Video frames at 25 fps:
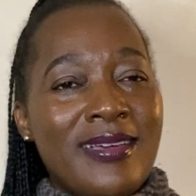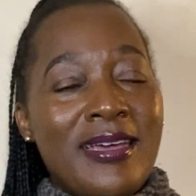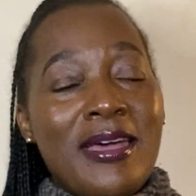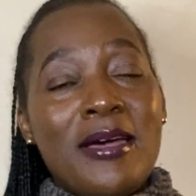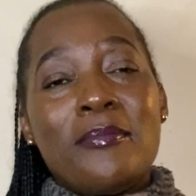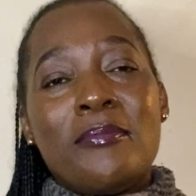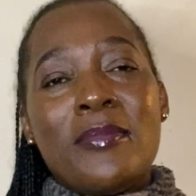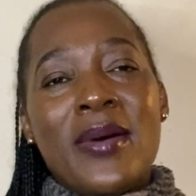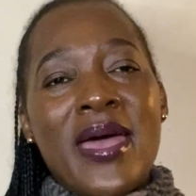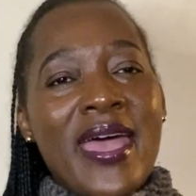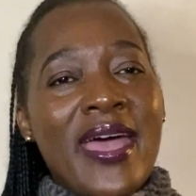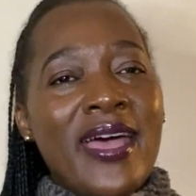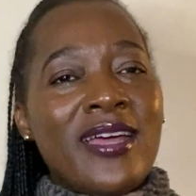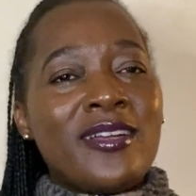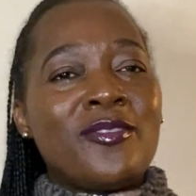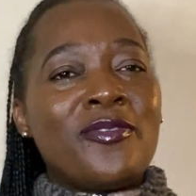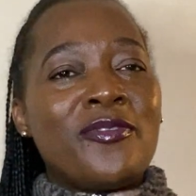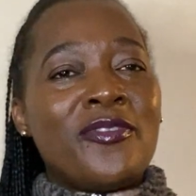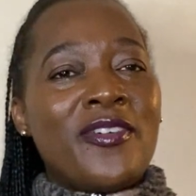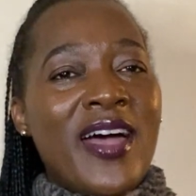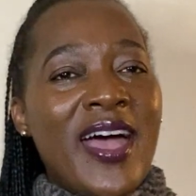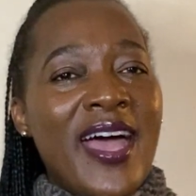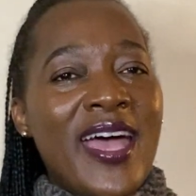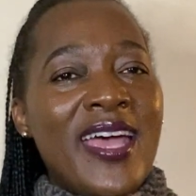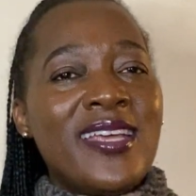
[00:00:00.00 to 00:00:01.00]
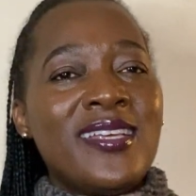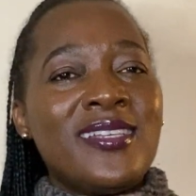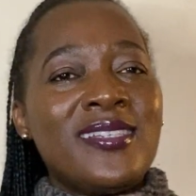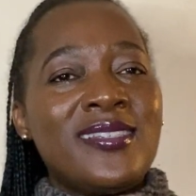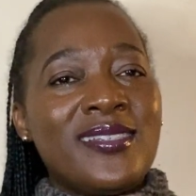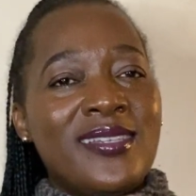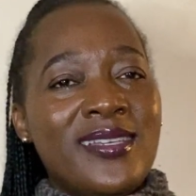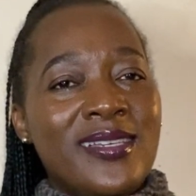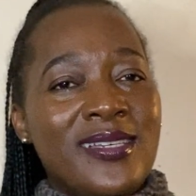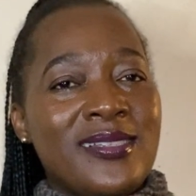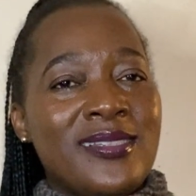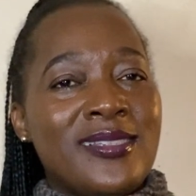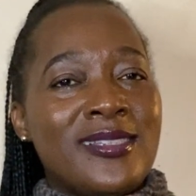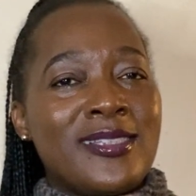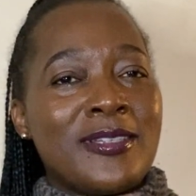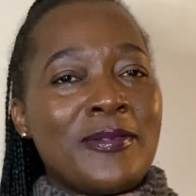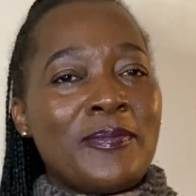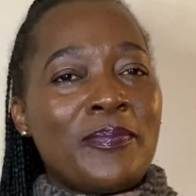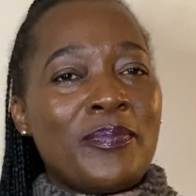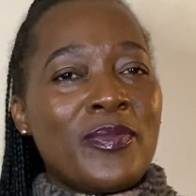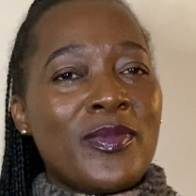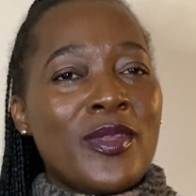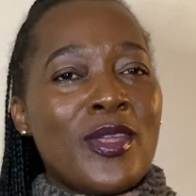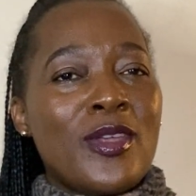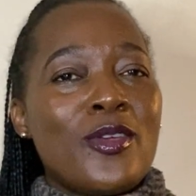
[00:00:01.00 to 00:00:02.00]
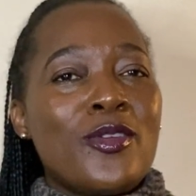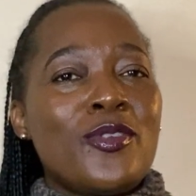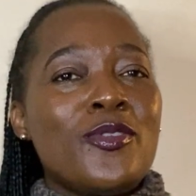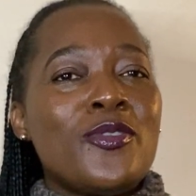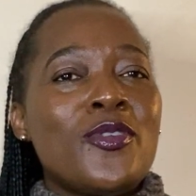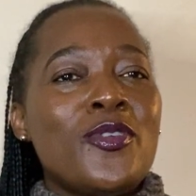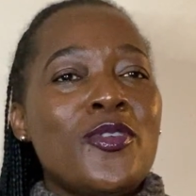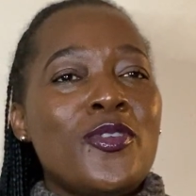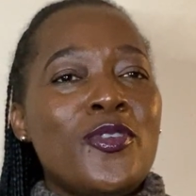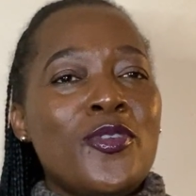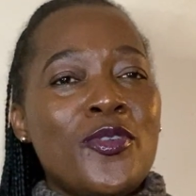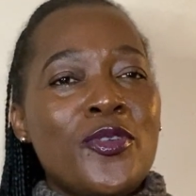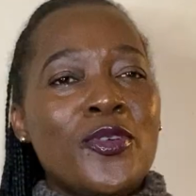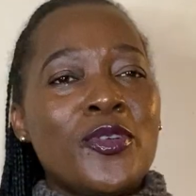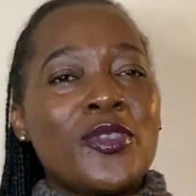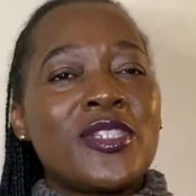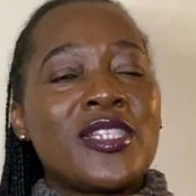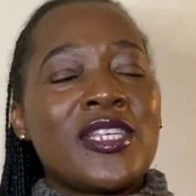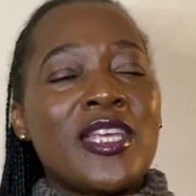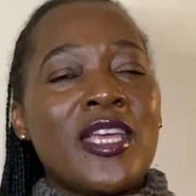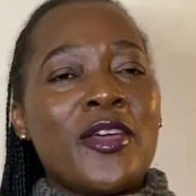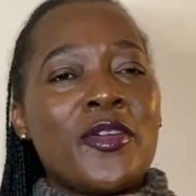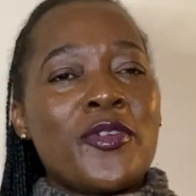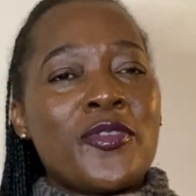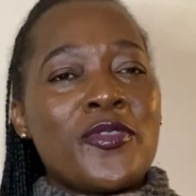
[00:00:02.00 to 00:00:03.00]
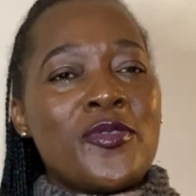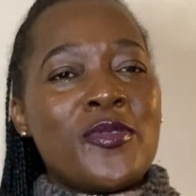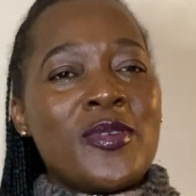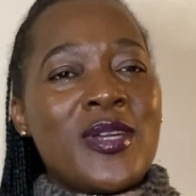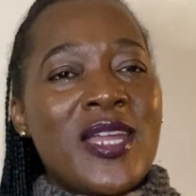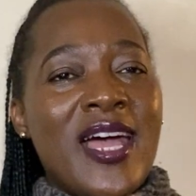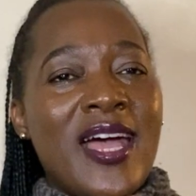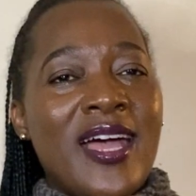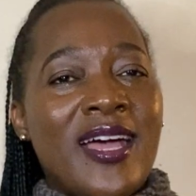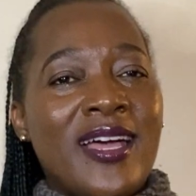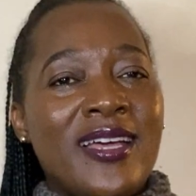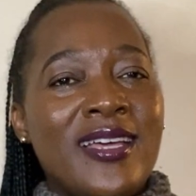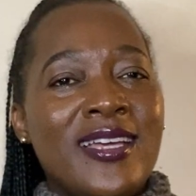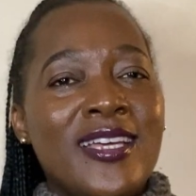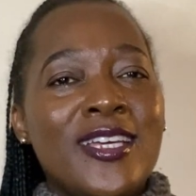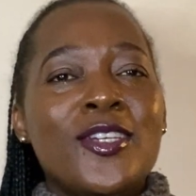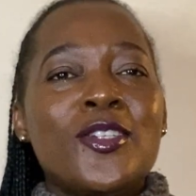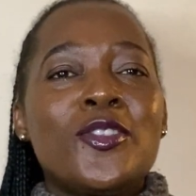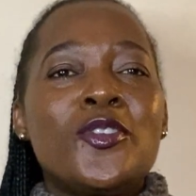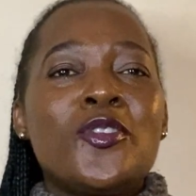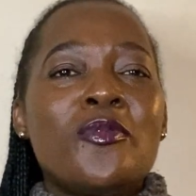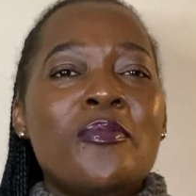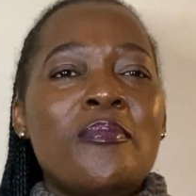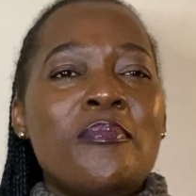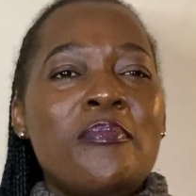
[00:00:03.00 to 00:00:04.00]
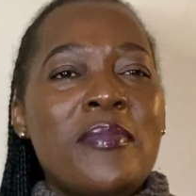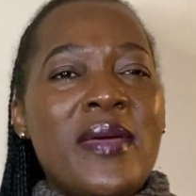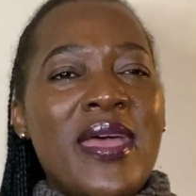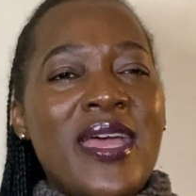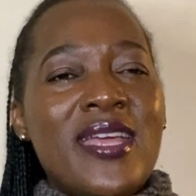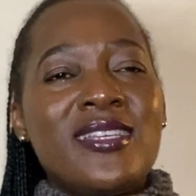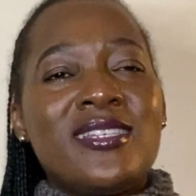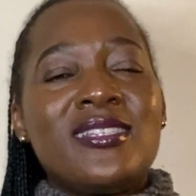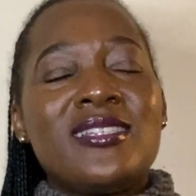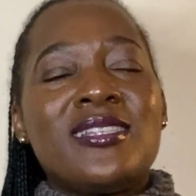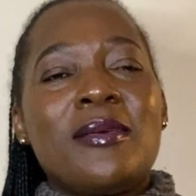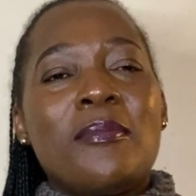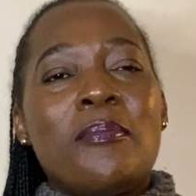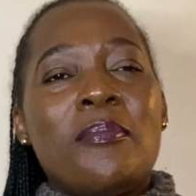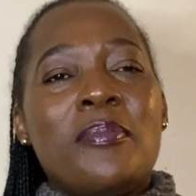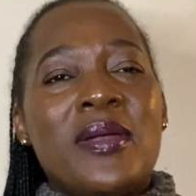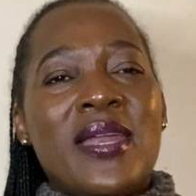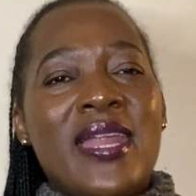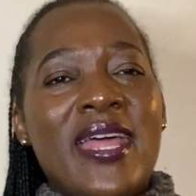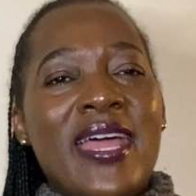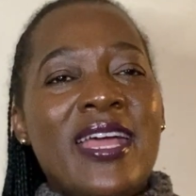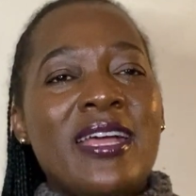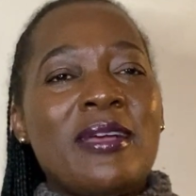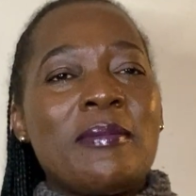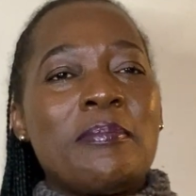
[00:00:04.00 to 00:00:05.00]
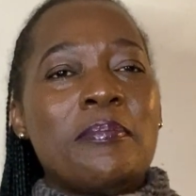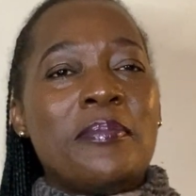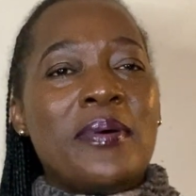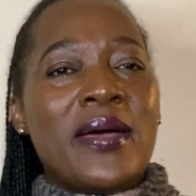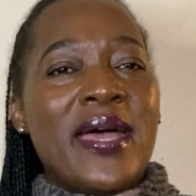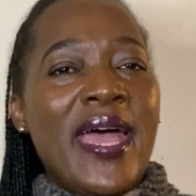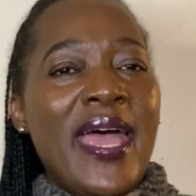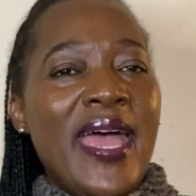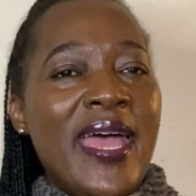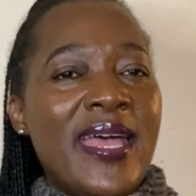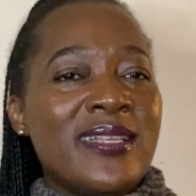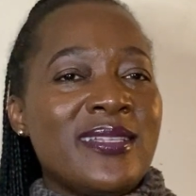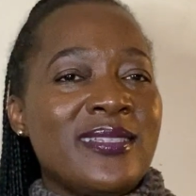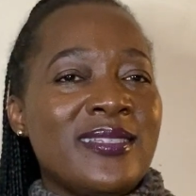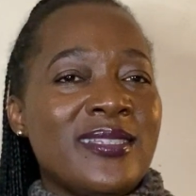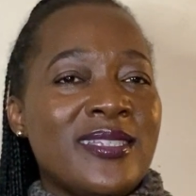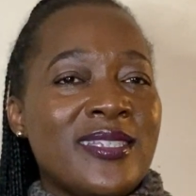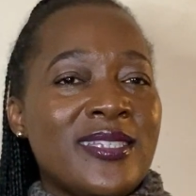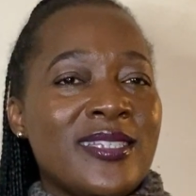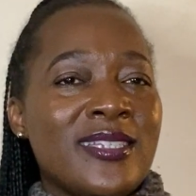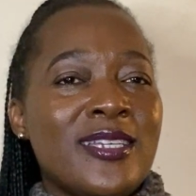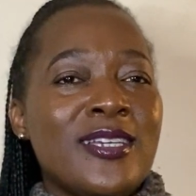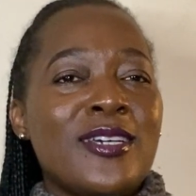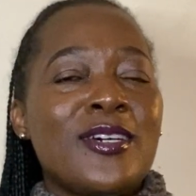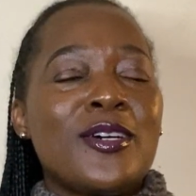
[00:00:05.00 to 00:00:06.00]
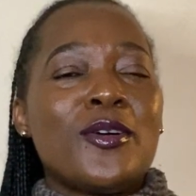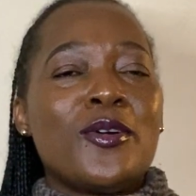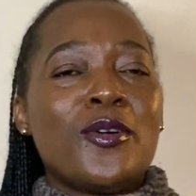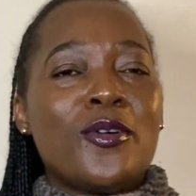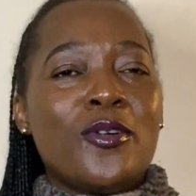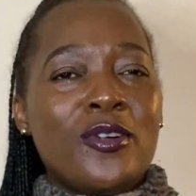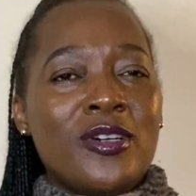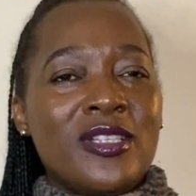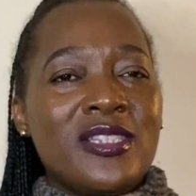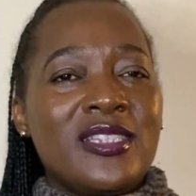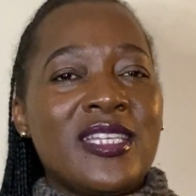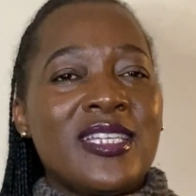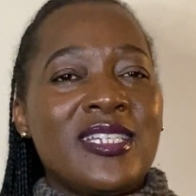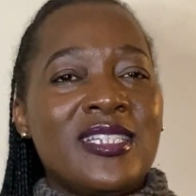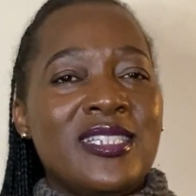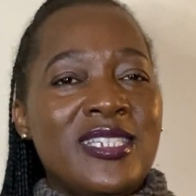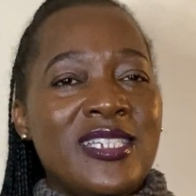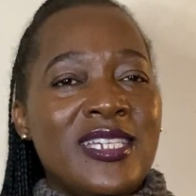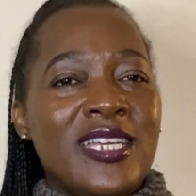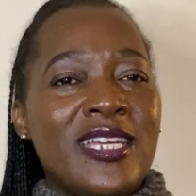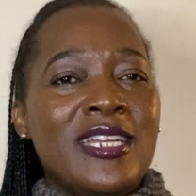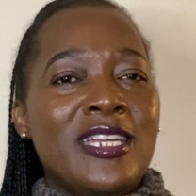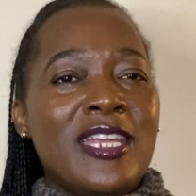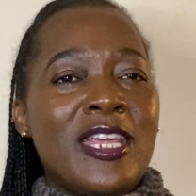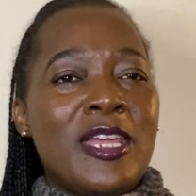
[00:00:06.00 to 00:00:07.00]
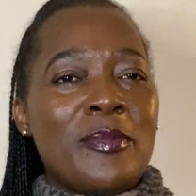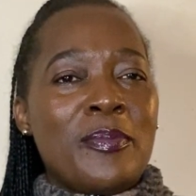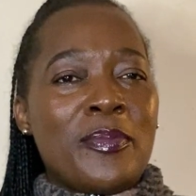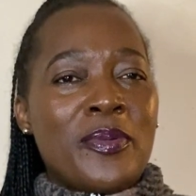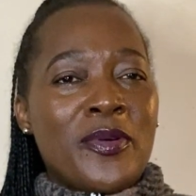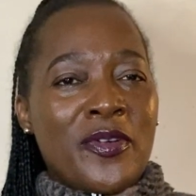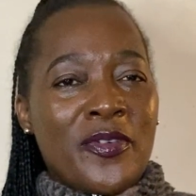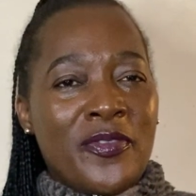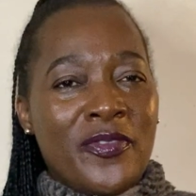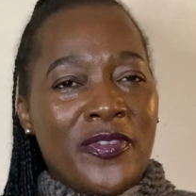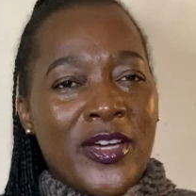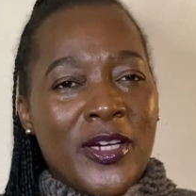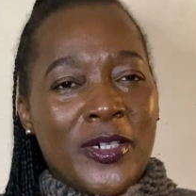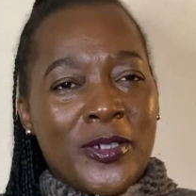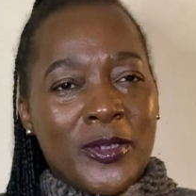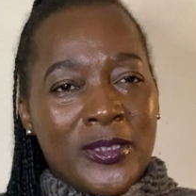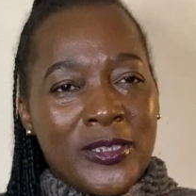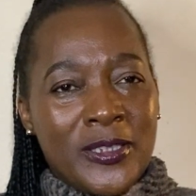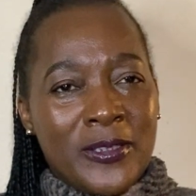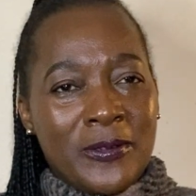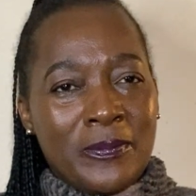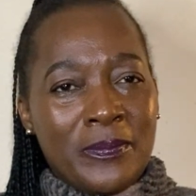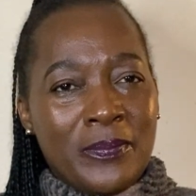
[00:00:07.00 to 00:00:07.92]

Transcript: My advice is you use a ruler to match the black bands on the DNA profiles.